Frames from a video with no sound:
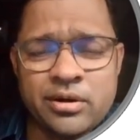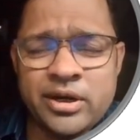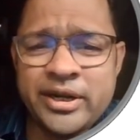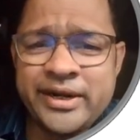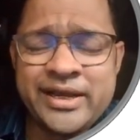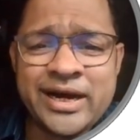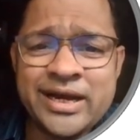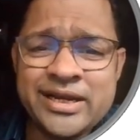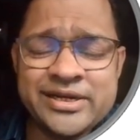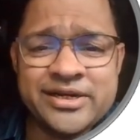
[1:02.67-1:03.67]
Already
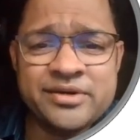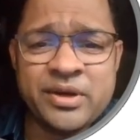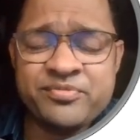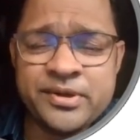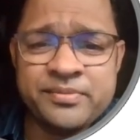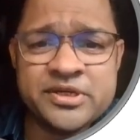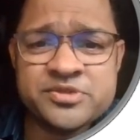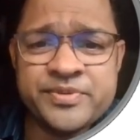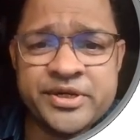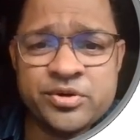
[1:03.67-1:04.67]
highlighted my
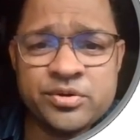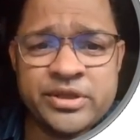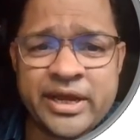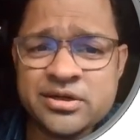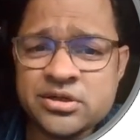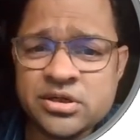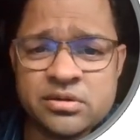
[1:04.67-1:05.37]
previous video that